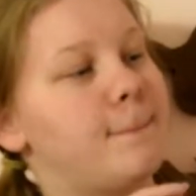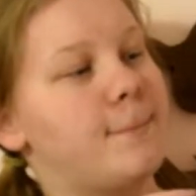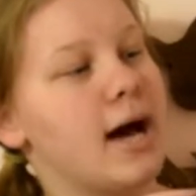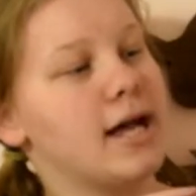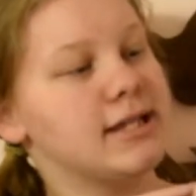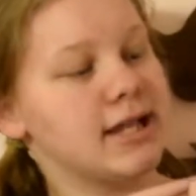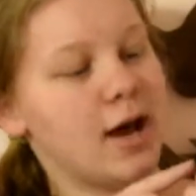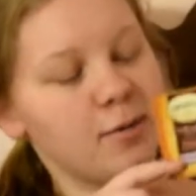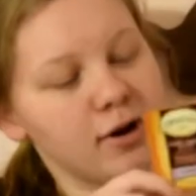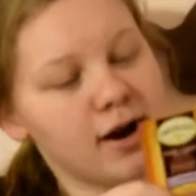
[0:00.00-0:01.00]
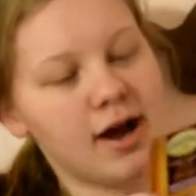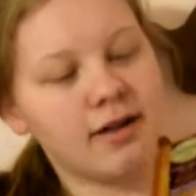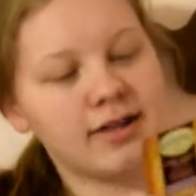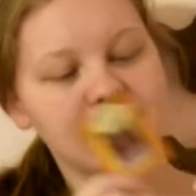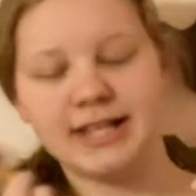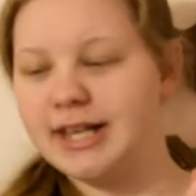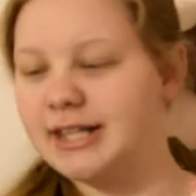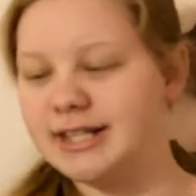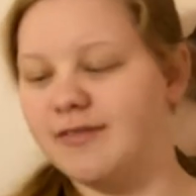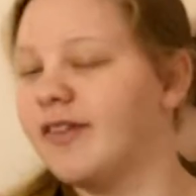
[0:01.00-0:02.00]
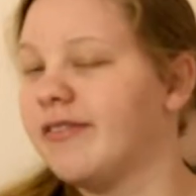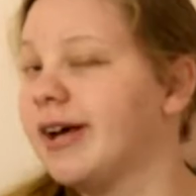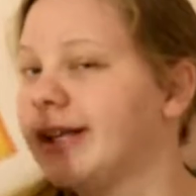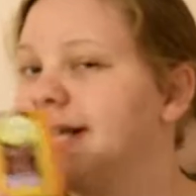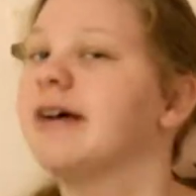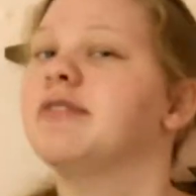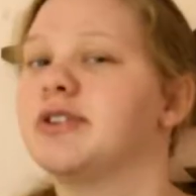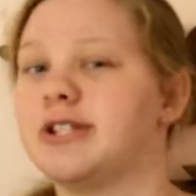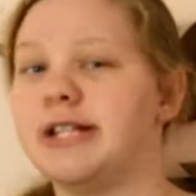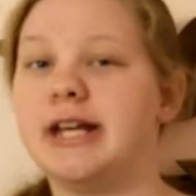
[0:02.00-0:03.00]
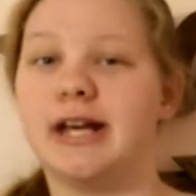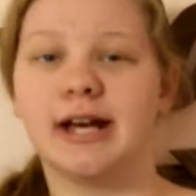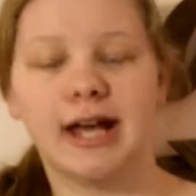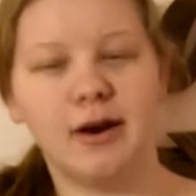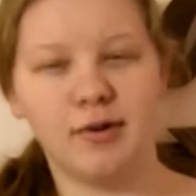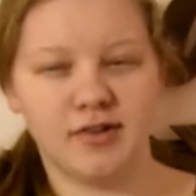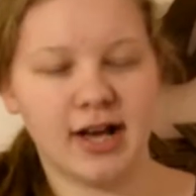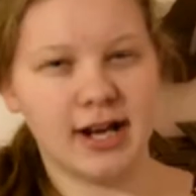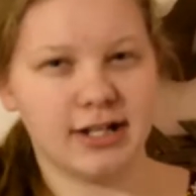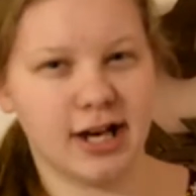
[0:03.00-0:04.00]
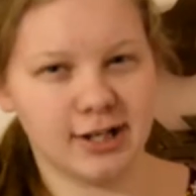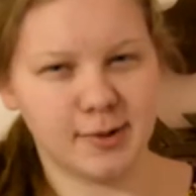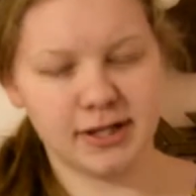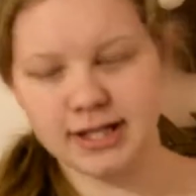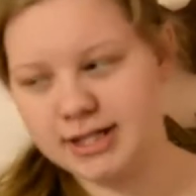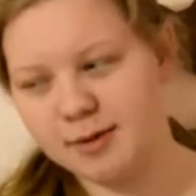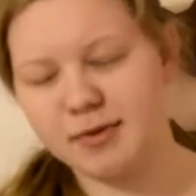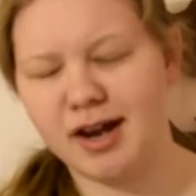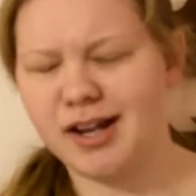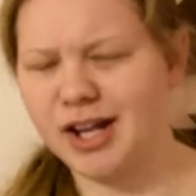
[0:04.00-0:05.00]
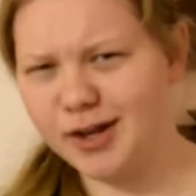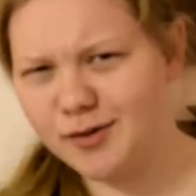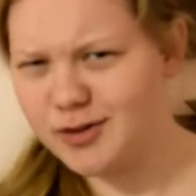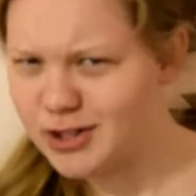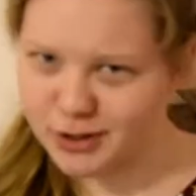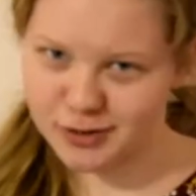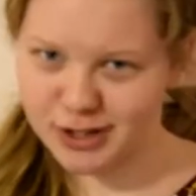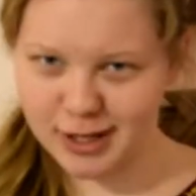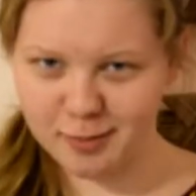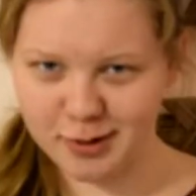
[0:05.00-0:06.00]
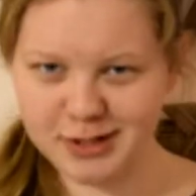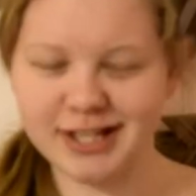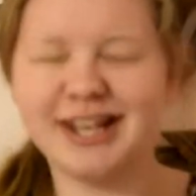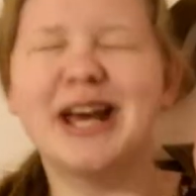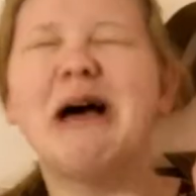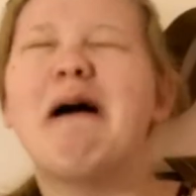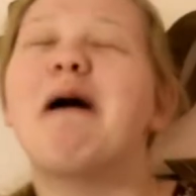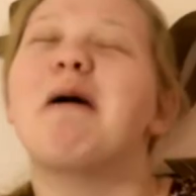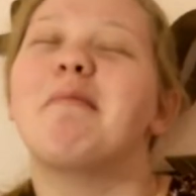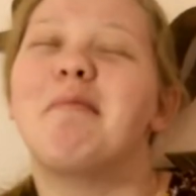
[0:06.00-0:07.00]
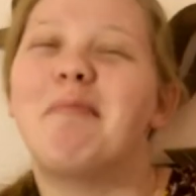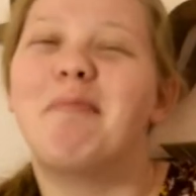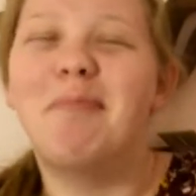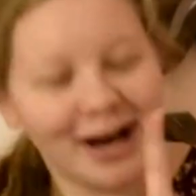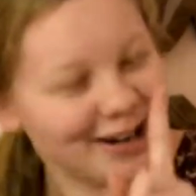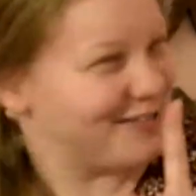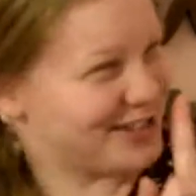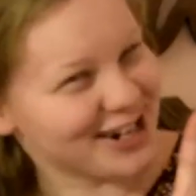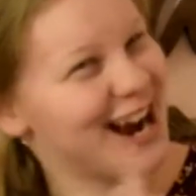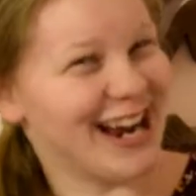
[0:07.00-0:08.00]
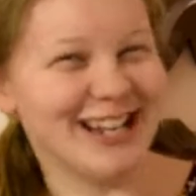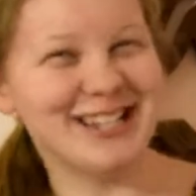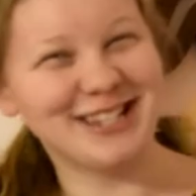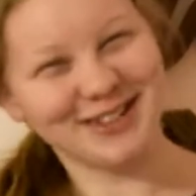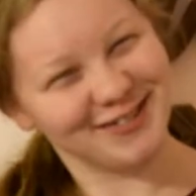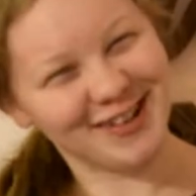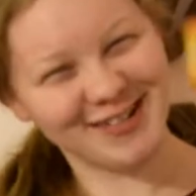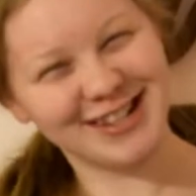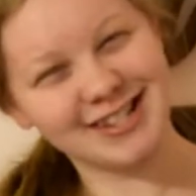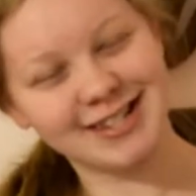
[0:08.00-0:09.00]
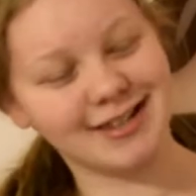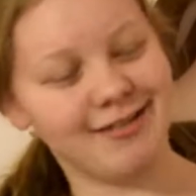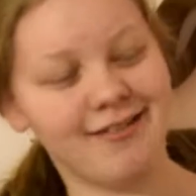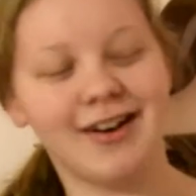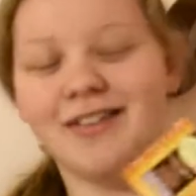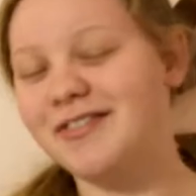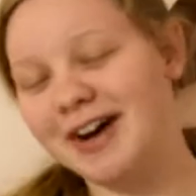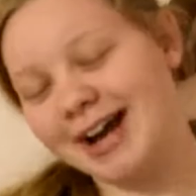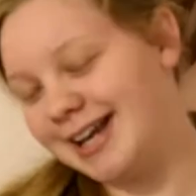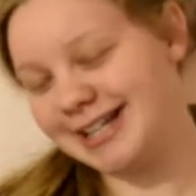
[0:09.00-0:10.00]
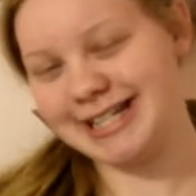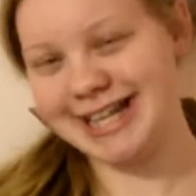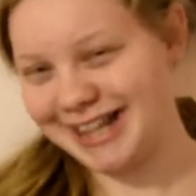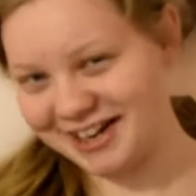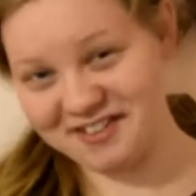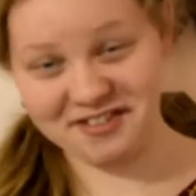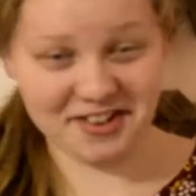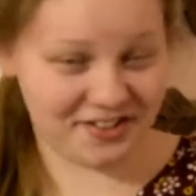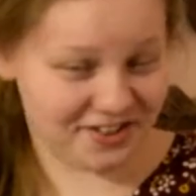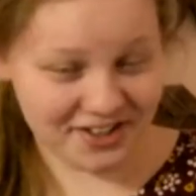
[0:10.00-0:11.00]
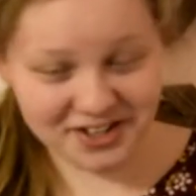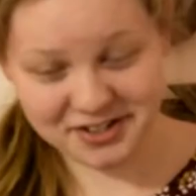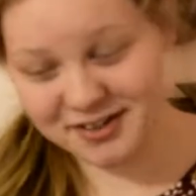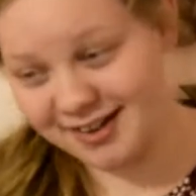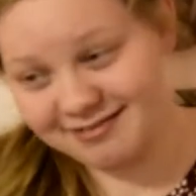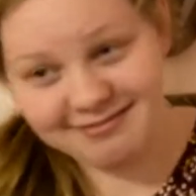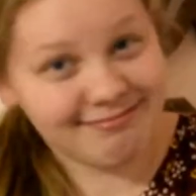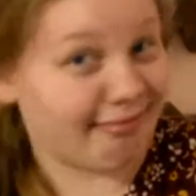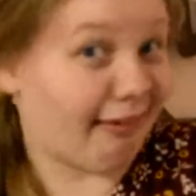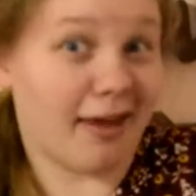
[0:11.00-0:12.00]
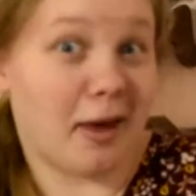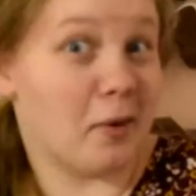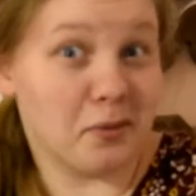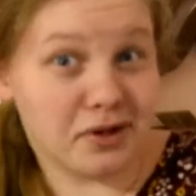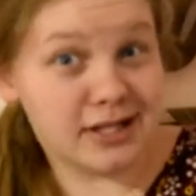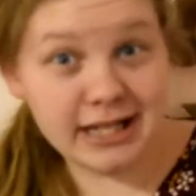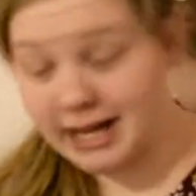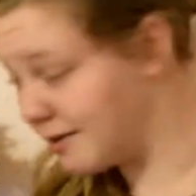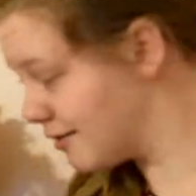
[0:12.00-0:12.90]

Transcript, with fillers: But I wonder how this is. I've never had lavender tea. Again, we've kind of talked about this. I'm not a huge, huge tea person, but I'm trying. So maybe this, maybe I'll find a tea that I really, really enjoy we'll see.